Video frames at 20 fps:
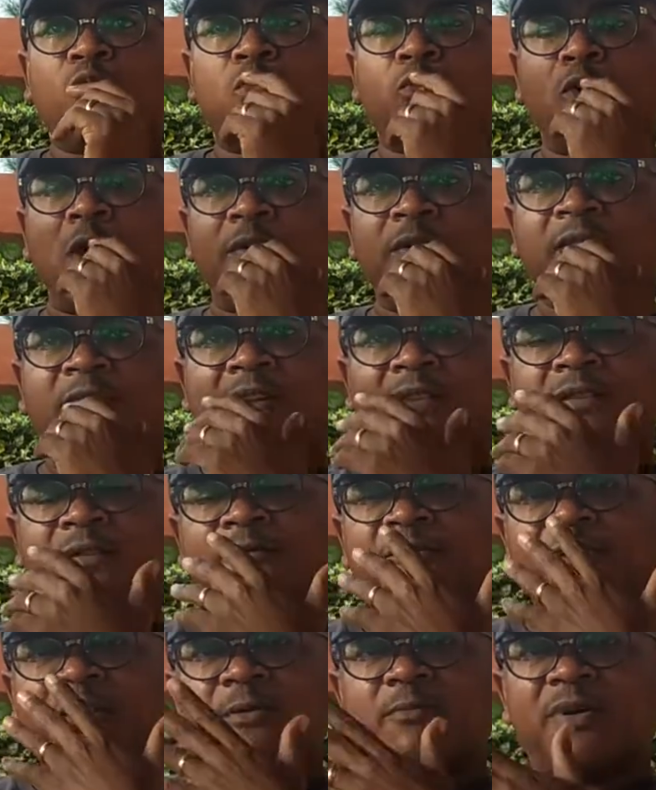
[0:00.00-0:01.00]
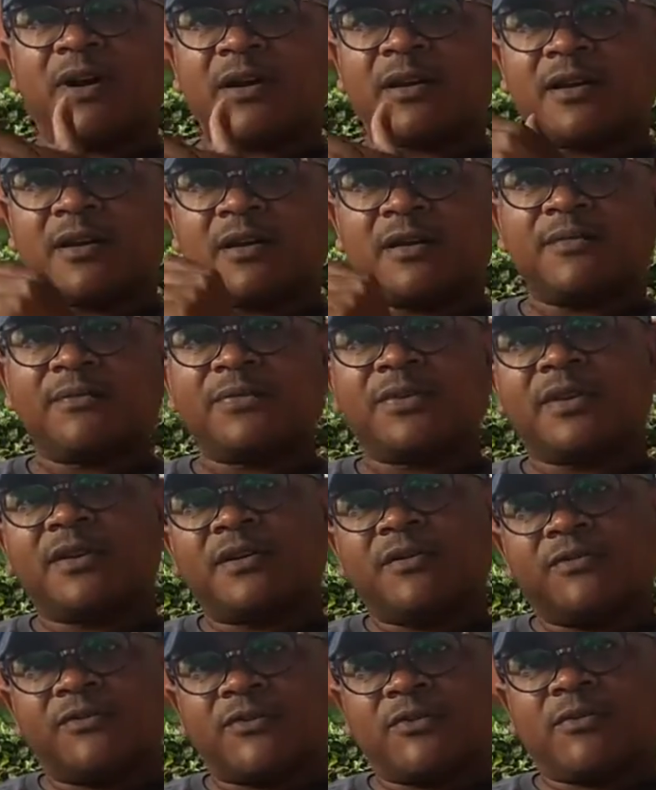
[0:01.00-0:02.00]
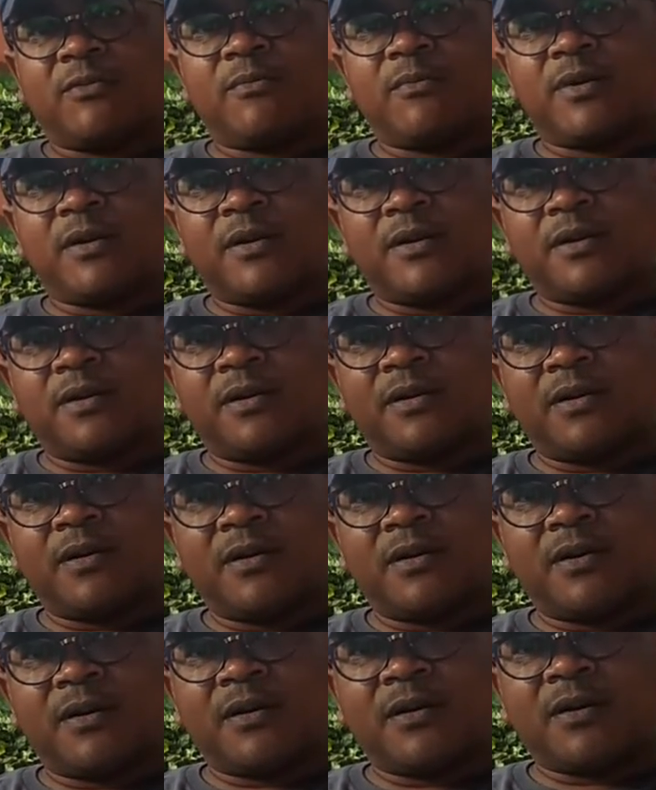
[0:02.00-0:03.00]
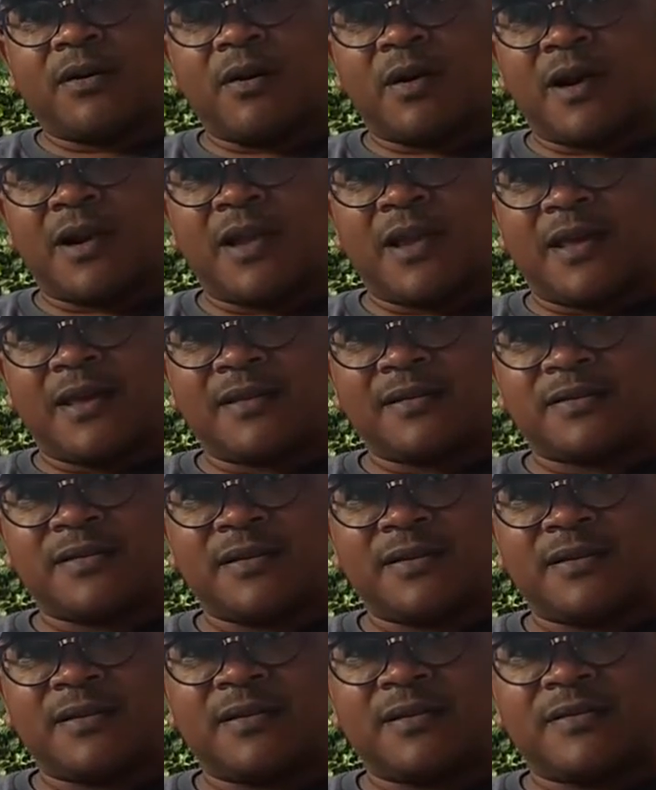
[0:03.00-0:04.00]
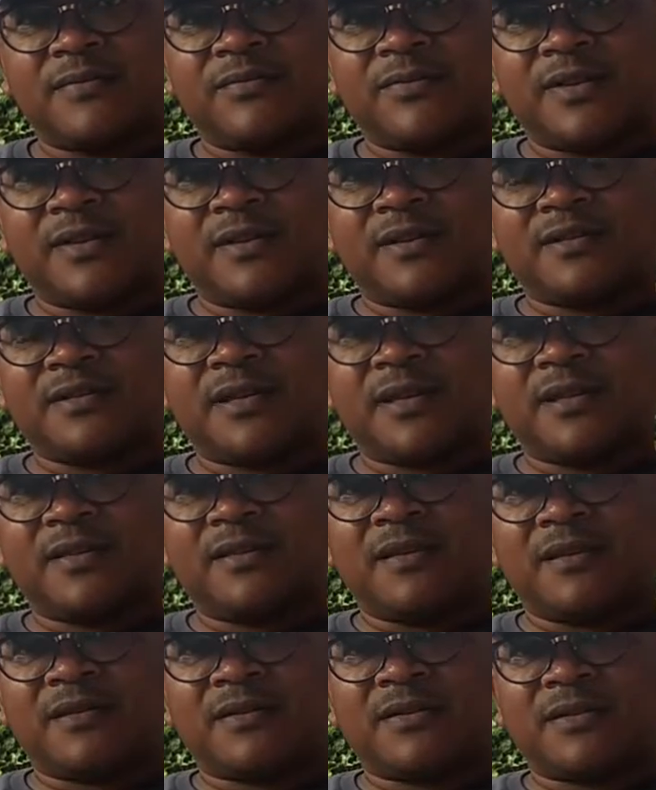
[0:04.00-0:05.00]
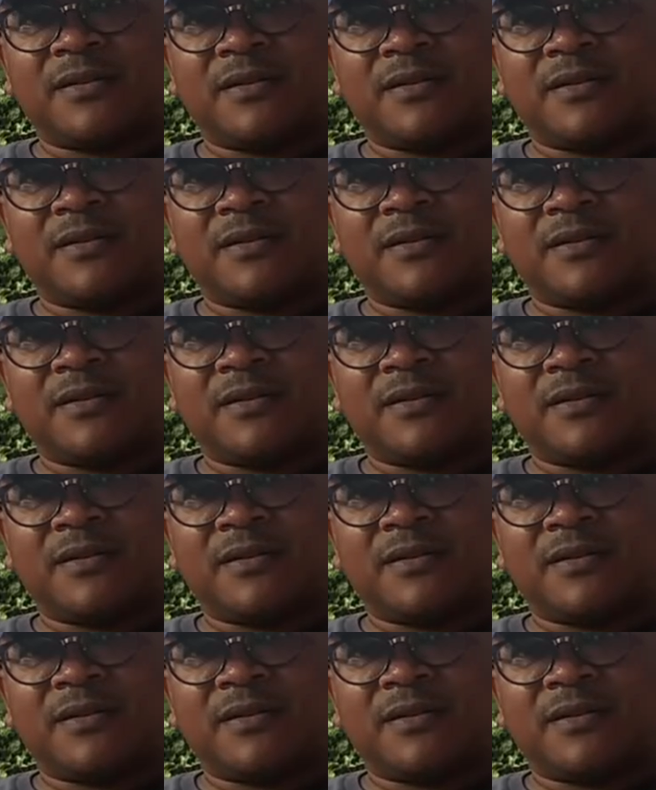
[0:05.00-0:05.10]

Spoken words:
when we get the feedback from our clients saying that